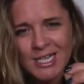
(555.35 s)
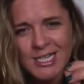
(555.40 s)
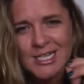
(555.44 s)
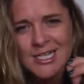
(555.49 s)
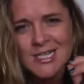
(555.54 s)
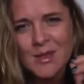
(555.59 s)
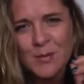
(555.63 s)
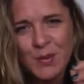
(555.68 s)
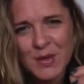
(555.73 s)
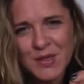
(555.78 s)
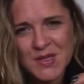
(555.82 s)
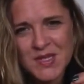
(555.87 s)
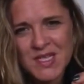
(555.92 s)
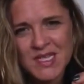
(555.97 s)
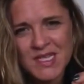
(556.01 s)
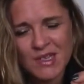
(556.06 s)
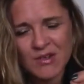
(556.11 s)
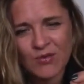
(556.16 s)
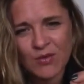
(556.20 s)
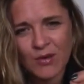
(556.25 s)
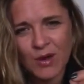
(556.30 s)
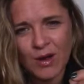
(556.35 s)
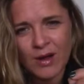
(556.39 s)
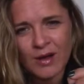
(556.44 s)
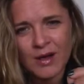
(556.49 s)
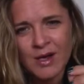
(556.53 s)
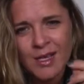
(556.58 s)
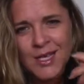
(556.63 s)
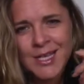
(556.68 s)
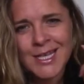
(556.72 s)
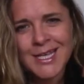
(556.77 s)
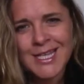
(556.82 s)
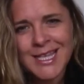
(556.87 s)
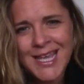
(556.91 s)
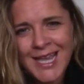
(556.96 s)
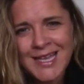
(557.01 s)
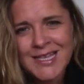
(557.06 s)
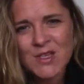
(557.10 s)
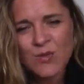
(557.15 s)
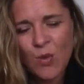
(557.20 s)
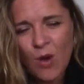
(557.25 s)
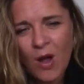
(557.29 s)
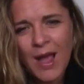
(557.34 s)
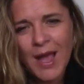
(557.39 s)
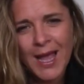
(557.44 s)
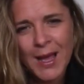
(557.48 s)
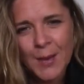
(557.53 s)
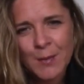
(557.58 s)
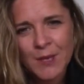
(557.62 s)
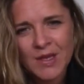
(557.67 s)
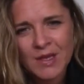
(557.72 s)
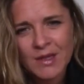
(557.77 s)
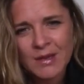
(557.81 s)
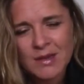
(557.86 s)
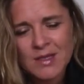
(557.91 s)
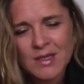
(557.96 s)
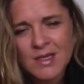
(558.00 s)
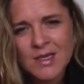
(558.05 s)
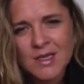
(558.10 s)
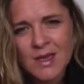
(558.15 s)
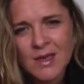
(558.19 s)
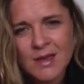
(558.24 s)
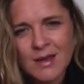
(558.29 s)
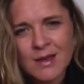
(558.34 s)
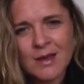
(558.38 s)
and is the positive one, guess what happens?